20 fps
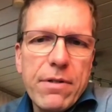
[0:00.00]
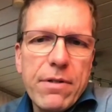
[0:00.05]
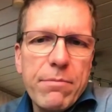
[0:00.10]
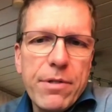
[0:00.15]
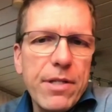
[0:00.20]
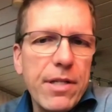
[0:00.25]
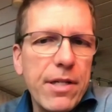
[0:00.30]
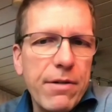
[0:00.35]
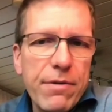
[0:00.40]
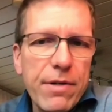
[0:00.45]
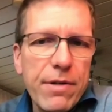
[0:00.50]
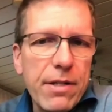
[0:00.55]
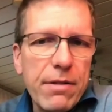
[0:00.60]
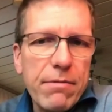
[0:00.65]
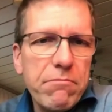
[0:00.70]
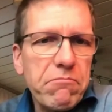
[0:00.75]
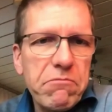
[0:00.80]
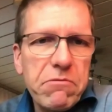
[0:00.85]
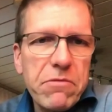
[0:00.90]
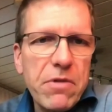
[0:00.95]
material,
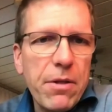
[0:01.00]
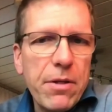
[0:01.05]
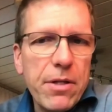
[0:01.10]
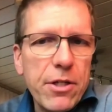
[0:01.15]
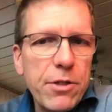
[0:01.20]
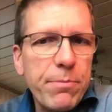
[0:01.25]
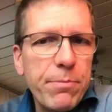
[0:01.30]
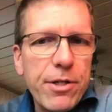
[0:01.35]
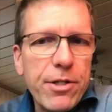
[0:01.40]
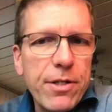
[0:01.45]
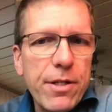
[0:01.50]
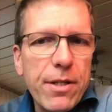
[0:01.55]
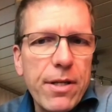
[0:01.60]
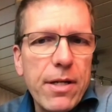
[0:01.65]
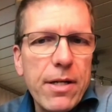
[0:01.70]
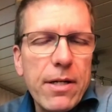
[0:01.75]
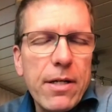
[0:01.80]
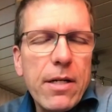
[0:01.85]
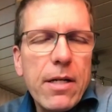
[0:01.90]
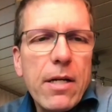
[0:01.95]
nothing special there.